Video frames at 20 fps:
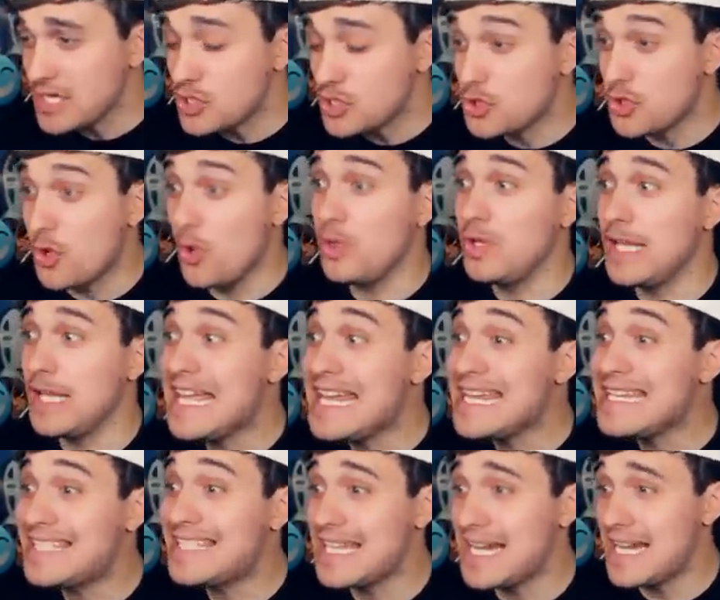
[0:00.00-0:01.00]
so
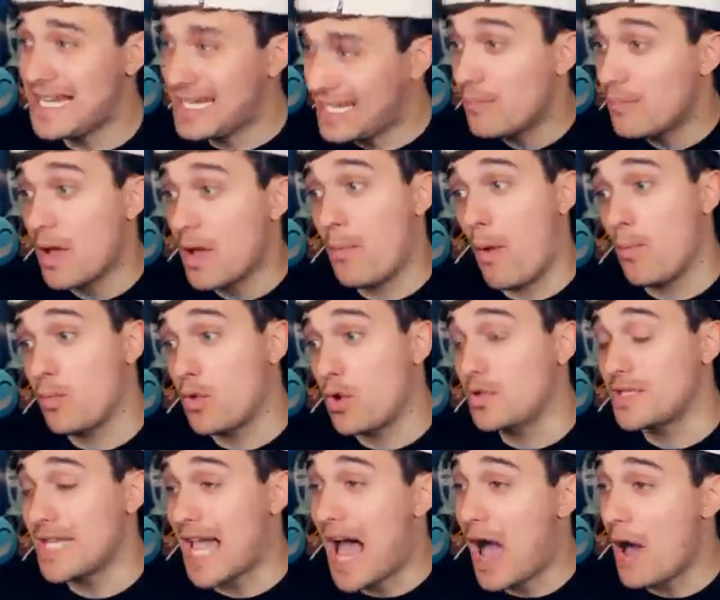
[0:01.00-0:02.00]
lazy. My mom
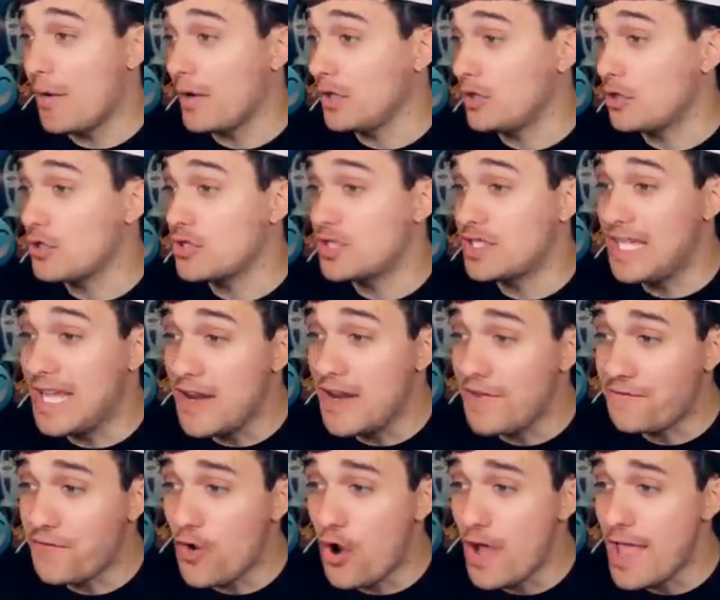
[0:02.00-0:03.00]
goes out and cooks dinner
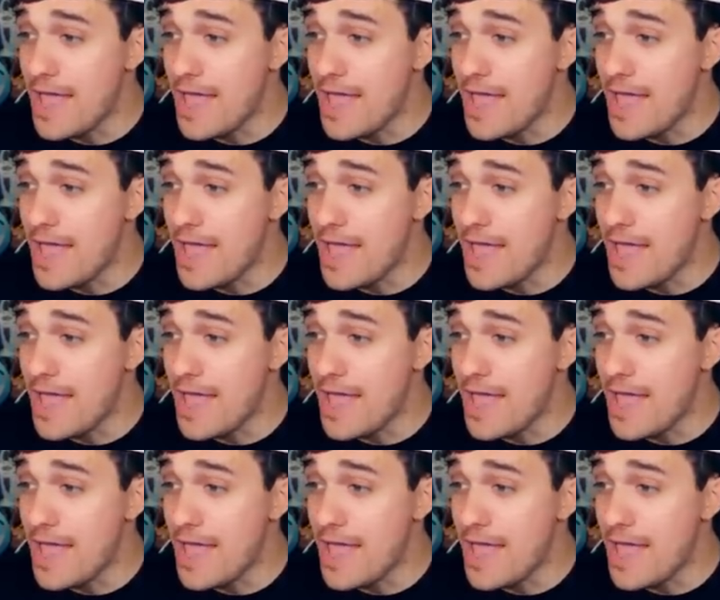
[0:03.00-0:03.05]
for